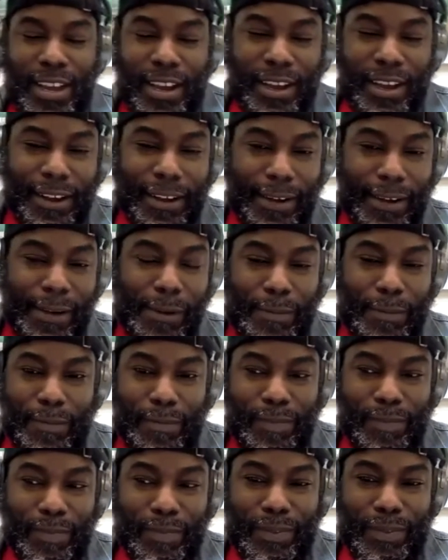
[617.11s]
Um,
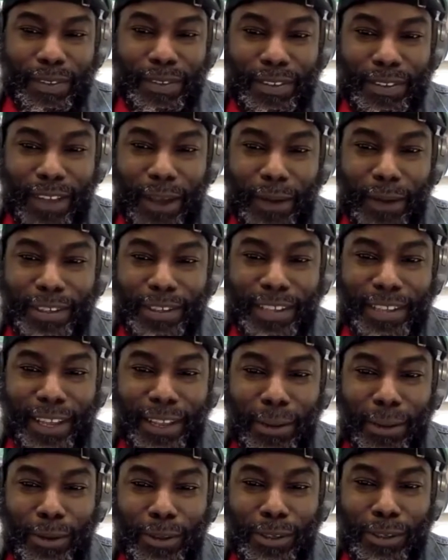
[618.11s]
so I would say
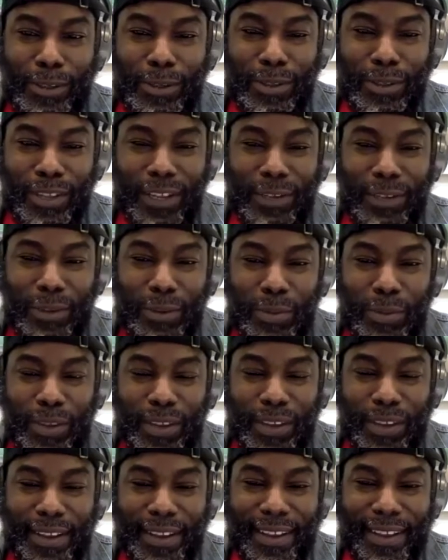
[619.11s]
those two things would
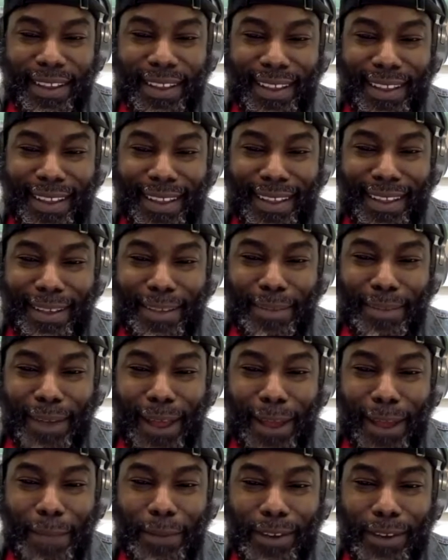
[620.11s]
be my
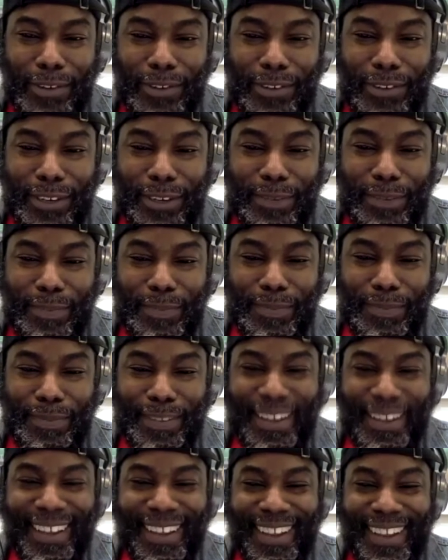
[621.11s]
epic dream
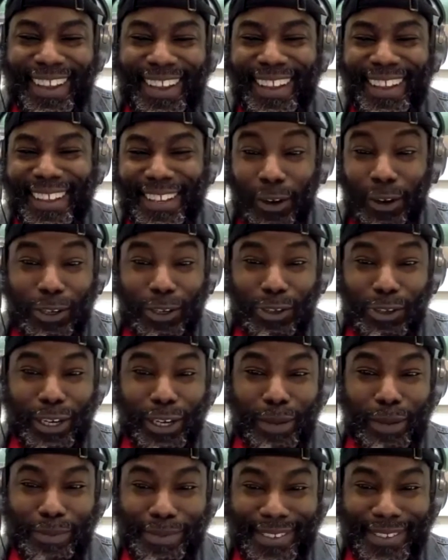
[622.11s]
or
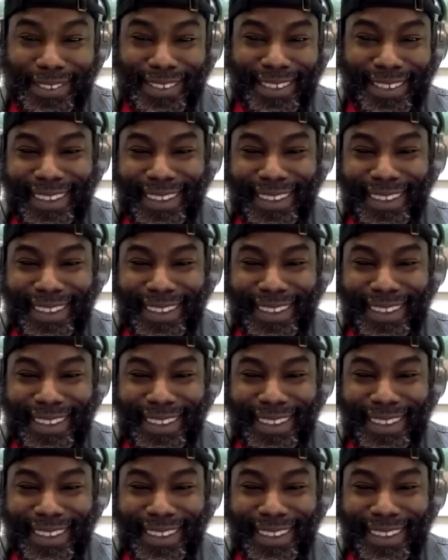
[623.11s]
dreams.